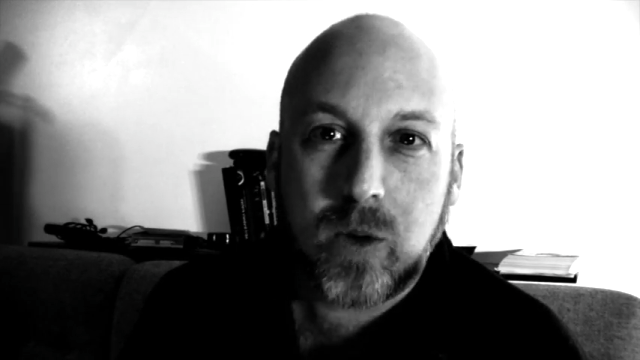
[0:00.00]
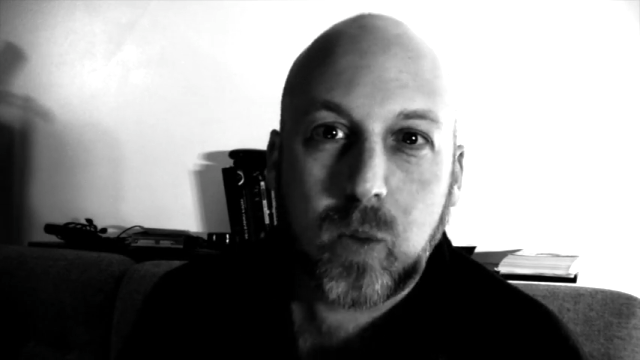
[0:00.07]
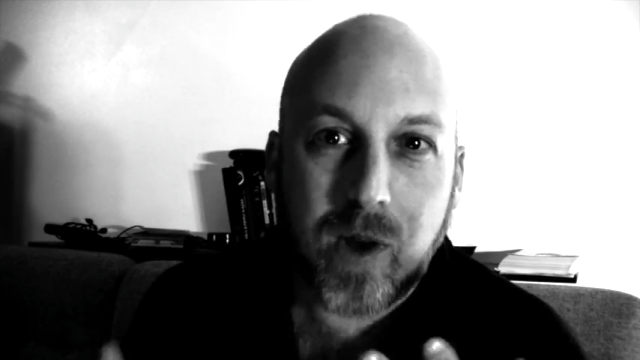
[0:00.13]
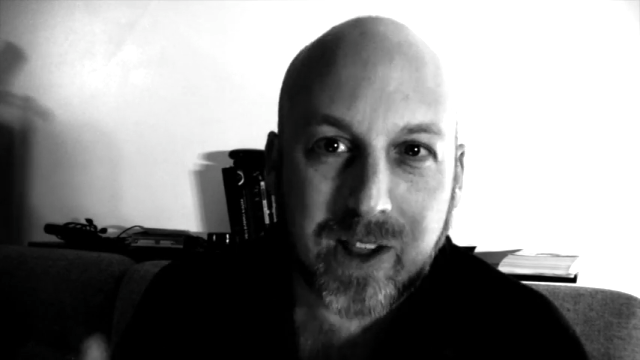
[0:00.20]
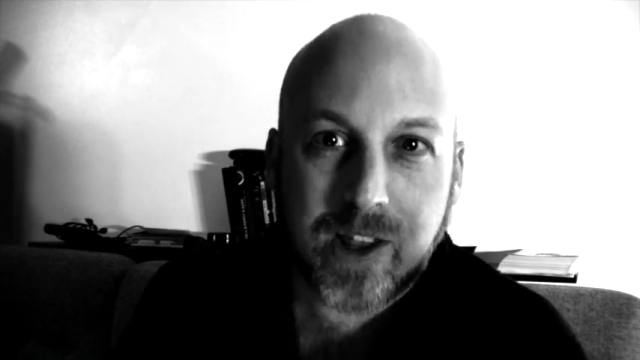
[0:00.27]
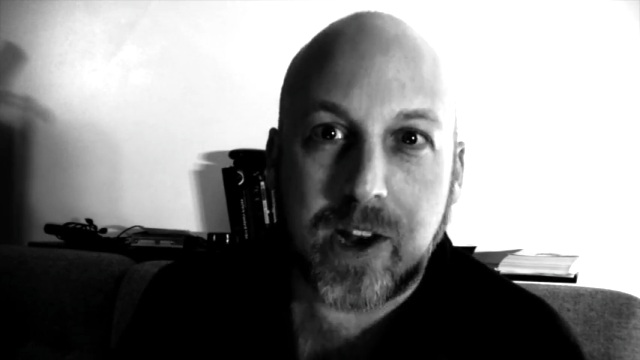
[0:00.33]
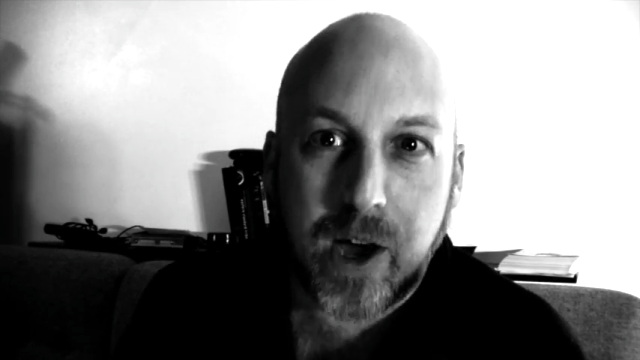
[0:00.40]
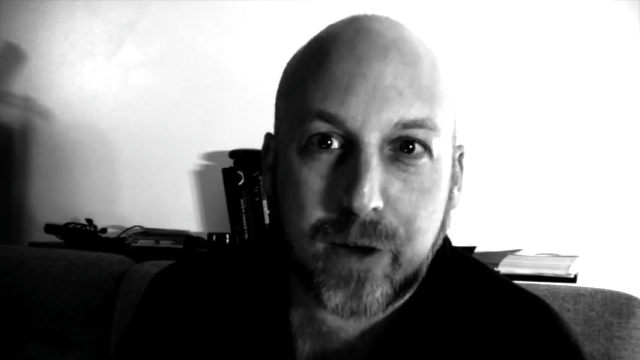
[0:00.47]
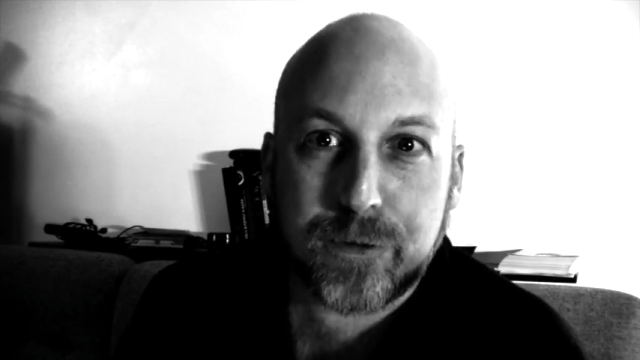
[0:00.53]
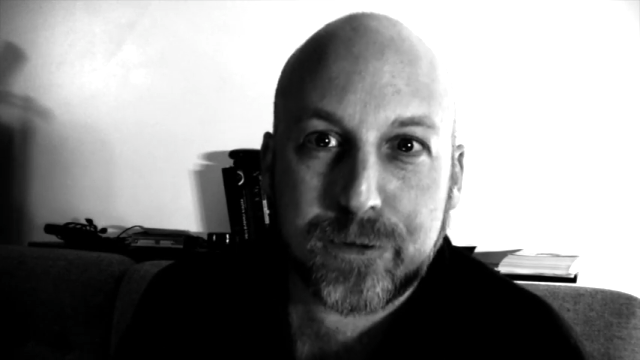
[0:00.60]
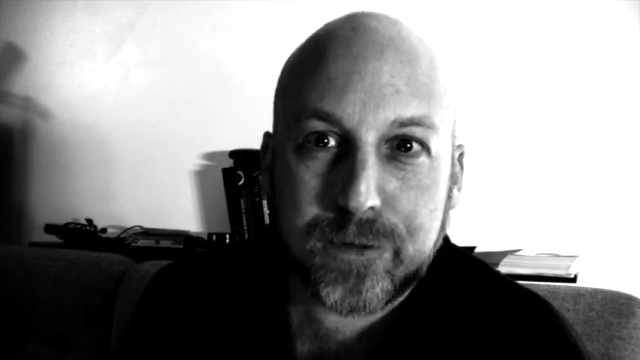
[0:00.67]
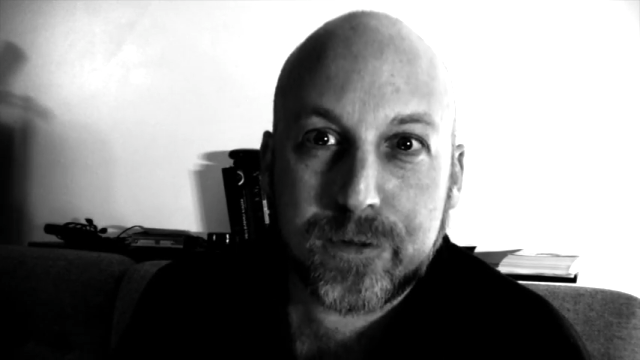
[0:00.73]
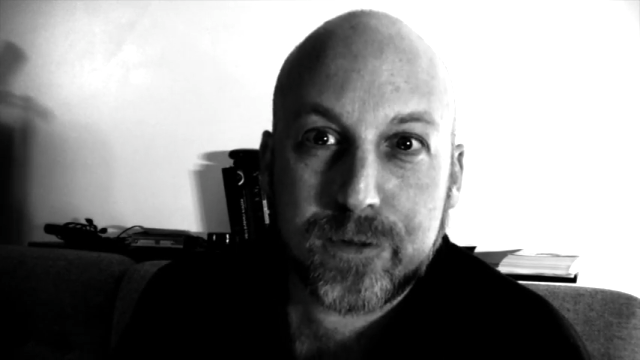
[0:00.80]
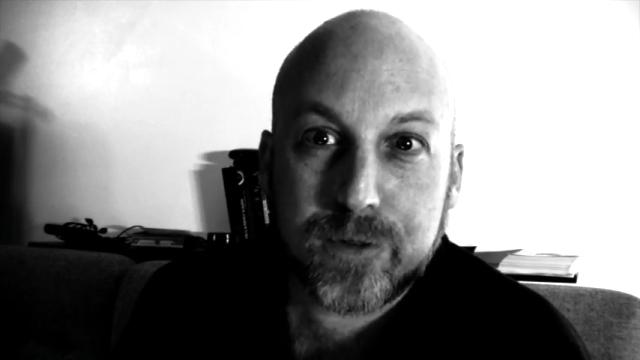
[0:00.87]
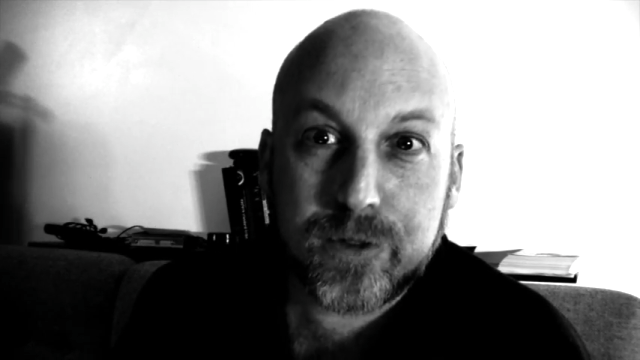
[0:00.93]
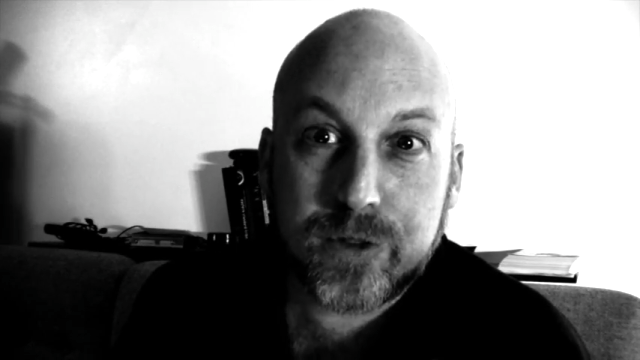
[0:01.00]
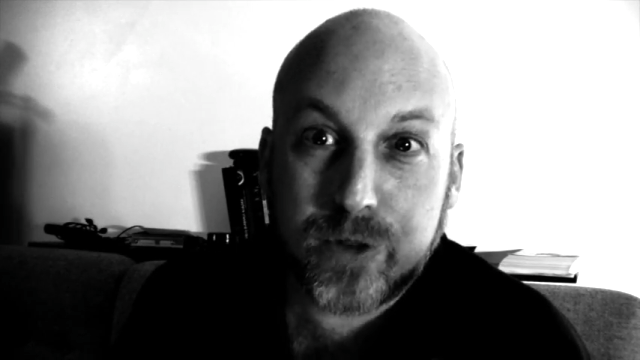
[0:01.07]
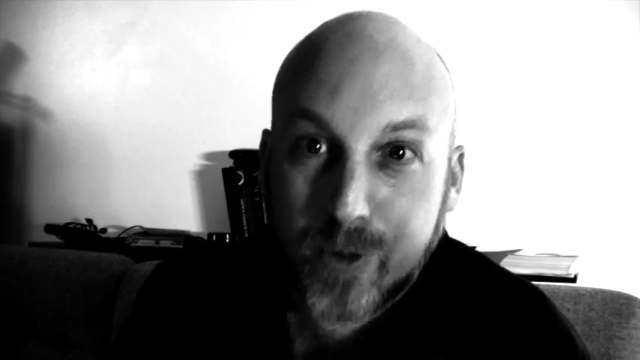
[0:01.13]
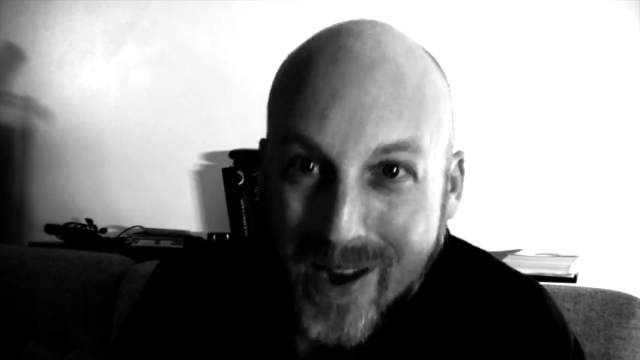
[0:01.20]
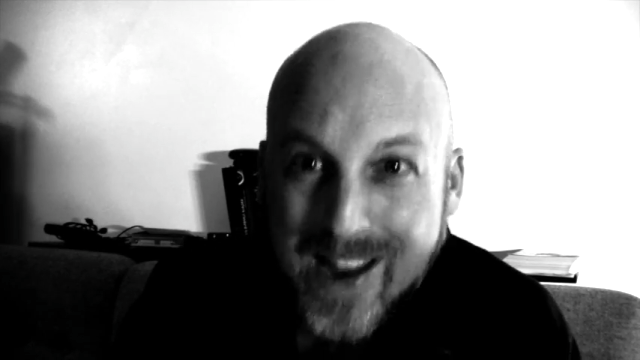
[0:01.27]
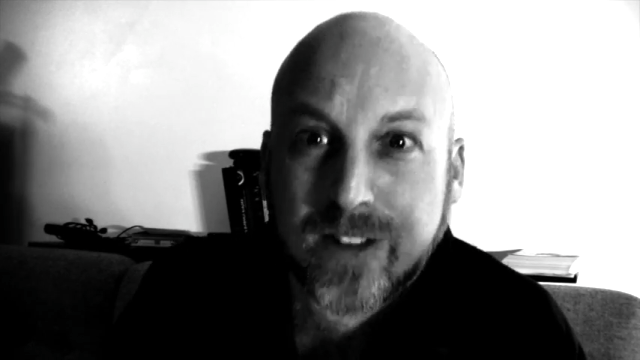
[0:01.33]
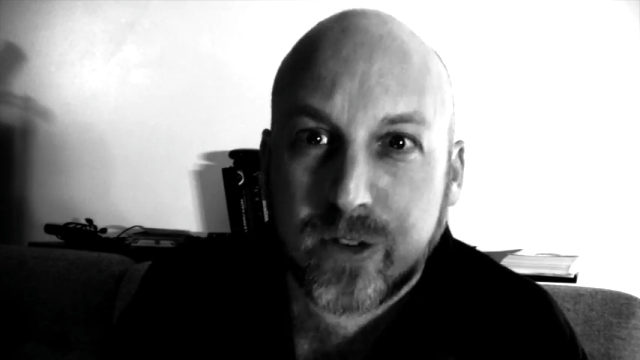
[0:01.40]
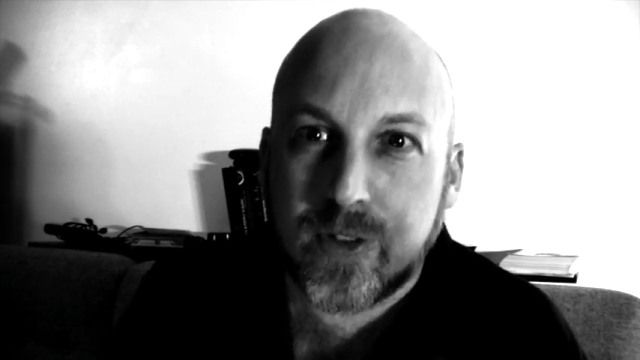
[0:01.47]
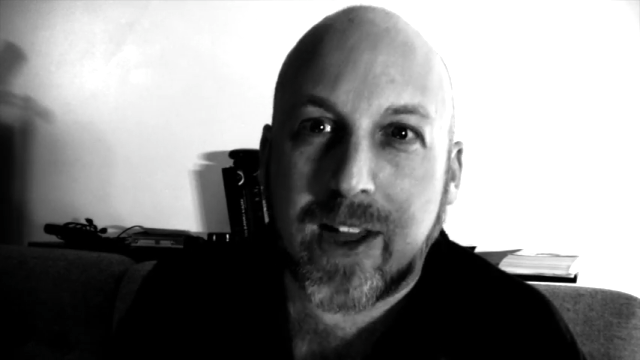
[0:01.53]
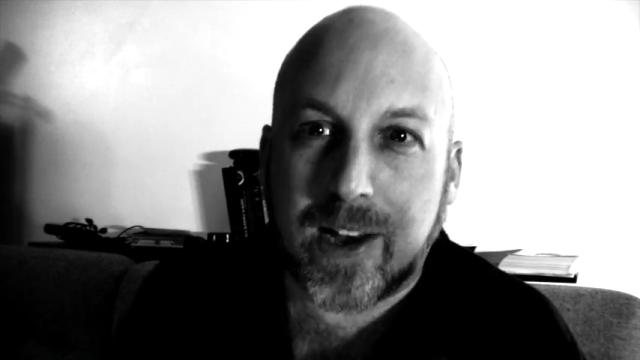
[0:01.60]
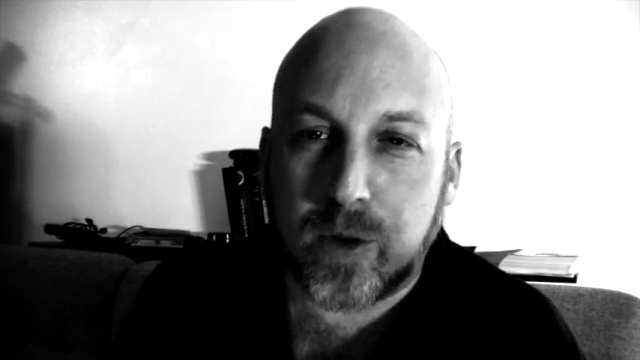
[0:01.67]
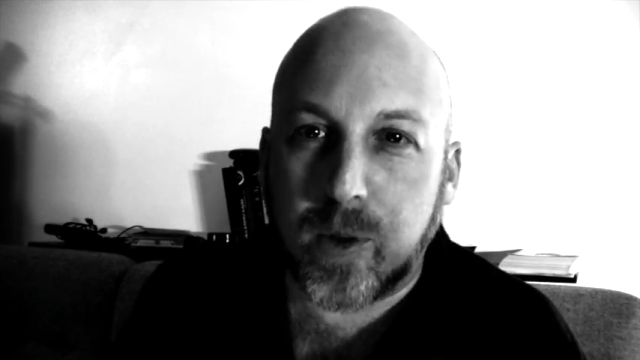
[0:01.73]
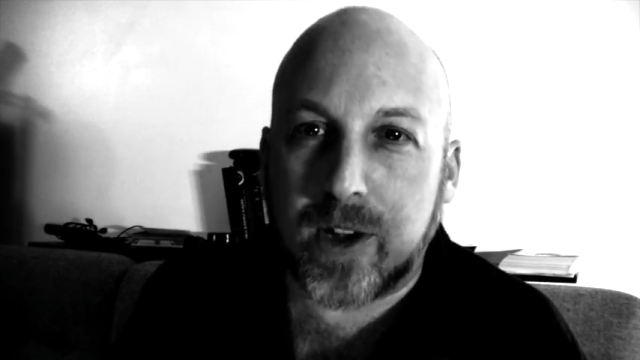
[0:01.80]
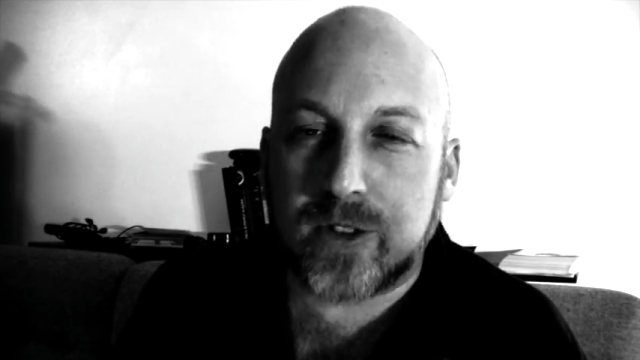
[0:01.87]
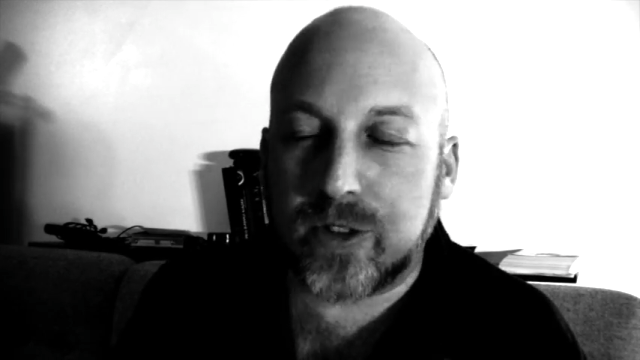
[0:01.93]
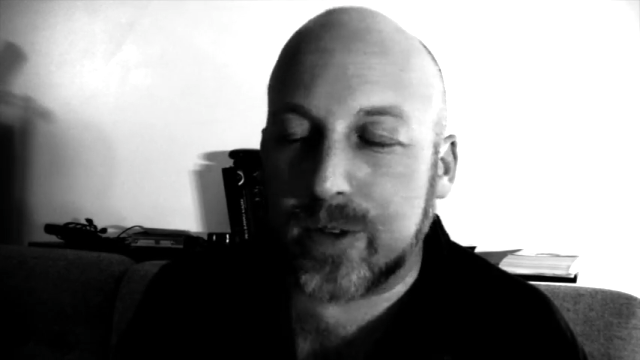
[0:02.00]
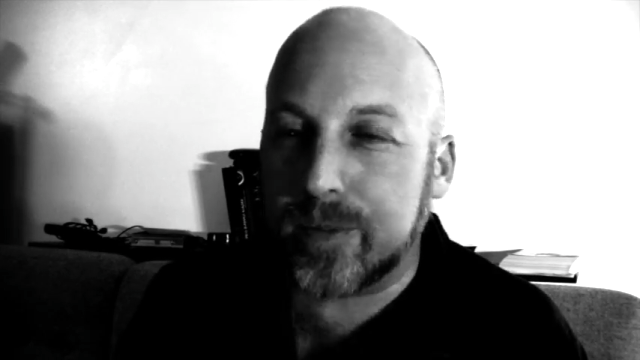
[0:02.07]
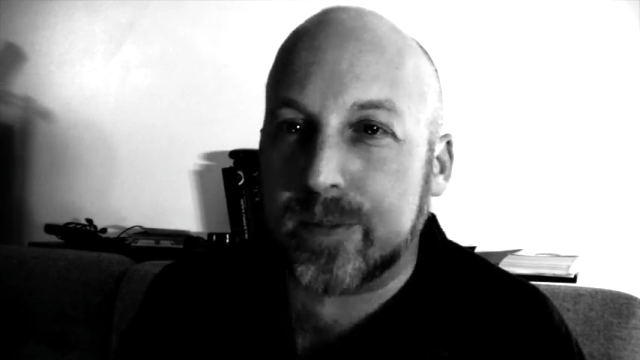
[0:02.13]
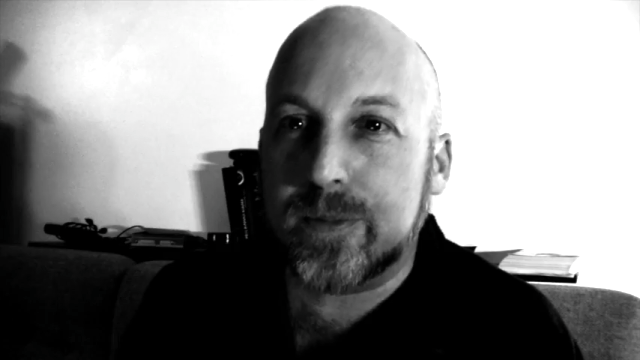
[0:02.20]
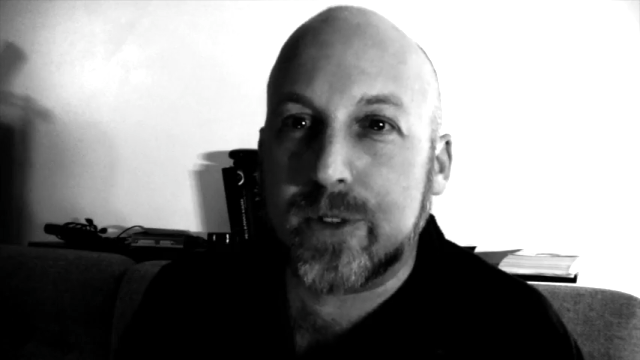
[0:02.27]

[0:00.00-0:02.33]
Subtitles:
well enough to answer that question.